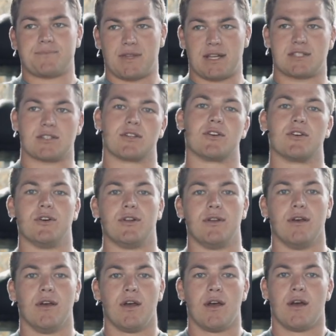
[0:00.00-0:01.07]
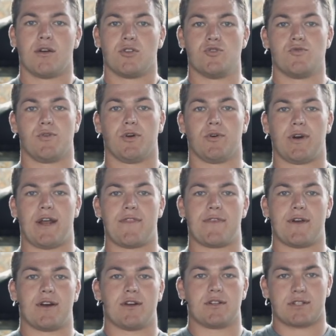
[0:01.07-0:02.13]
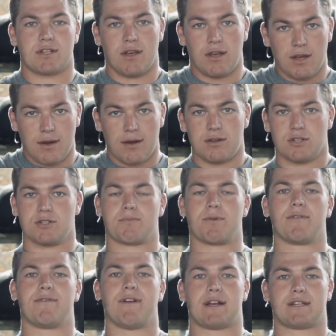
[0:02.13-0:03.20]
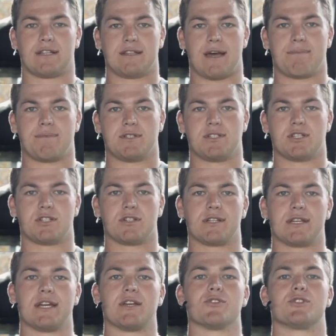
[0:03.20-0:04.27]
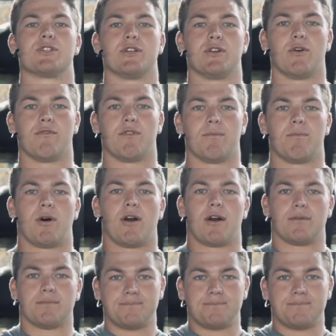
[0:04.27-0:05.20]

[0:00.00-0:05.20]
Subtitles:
That's a good drill right there, is just perfecting that position to get your chin over the bar.